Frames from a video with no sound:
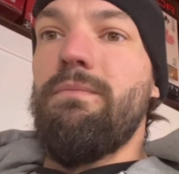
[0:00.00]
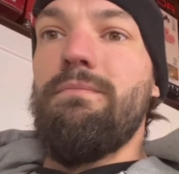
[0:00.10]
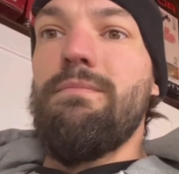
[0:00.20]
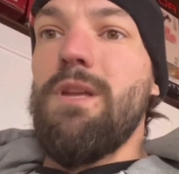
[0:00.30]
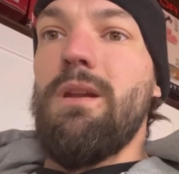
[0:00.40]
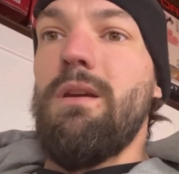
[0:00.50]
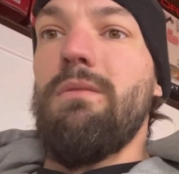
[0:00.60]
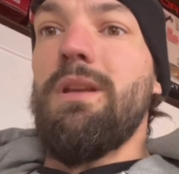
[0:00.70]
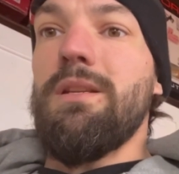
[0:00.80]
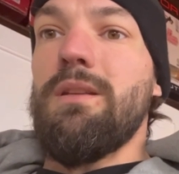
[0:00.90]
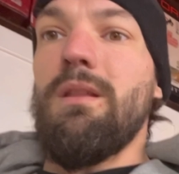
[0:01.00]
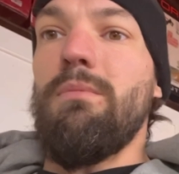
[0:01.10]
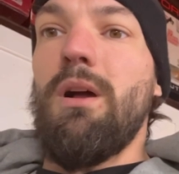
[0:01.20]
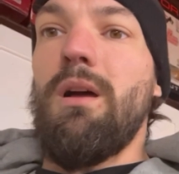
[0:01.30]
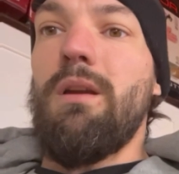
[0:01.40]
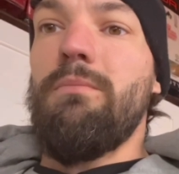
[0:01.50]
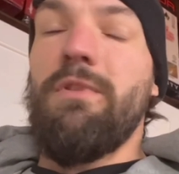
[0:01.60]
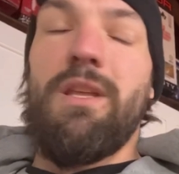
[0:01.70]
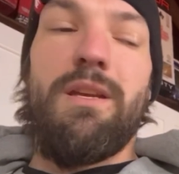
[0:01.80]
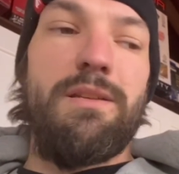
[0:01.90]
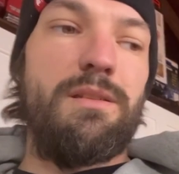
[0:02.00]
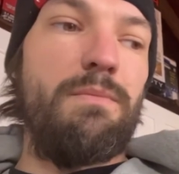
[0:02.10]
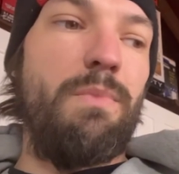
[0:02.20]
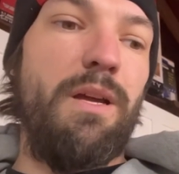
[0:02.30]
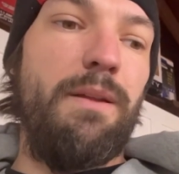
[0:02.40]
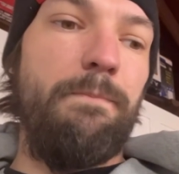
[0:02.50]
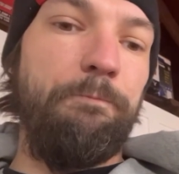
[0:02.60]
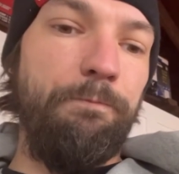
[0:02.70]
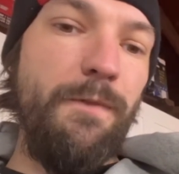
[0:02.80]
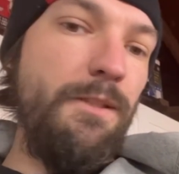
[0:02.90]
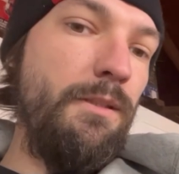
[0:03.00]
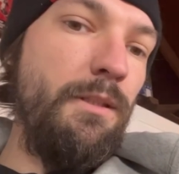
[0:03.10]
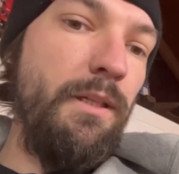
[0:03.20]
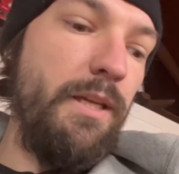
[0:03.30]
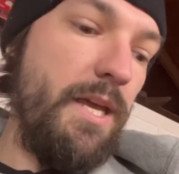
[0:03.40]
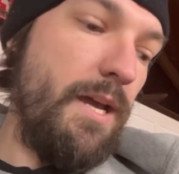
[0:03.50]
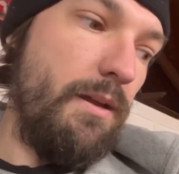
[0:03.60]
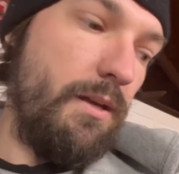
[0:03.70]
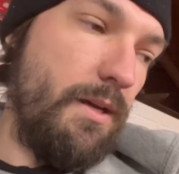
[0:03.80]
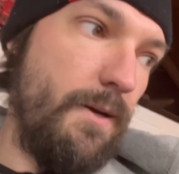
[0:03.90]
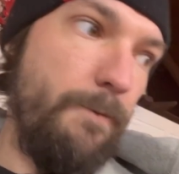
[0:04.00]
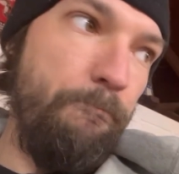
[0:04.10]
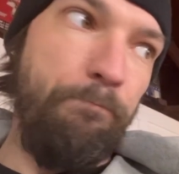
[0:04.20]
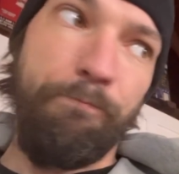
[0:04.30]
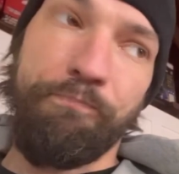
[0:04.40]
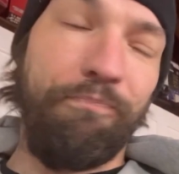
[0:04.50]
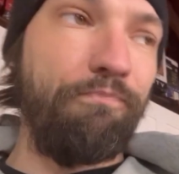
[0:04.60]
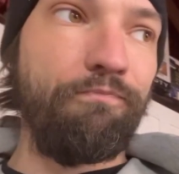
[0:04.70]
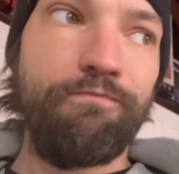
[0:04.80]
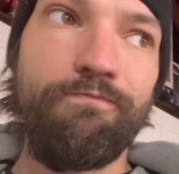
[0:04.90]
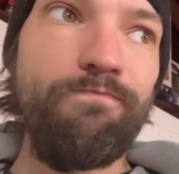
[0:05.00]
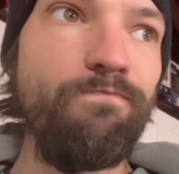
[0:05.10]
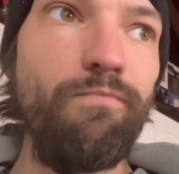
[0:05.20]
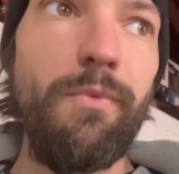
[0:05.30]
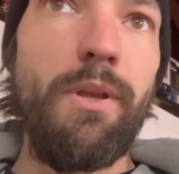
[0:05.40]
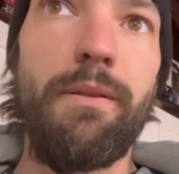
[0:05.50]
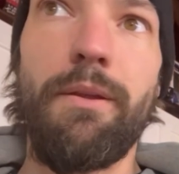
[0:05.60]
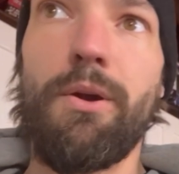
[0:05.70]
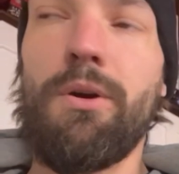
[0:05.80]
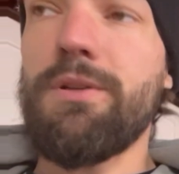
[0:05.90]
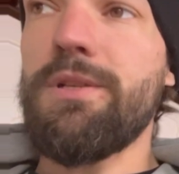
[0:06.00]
you know, get to the bottom of this. But yeah, the car's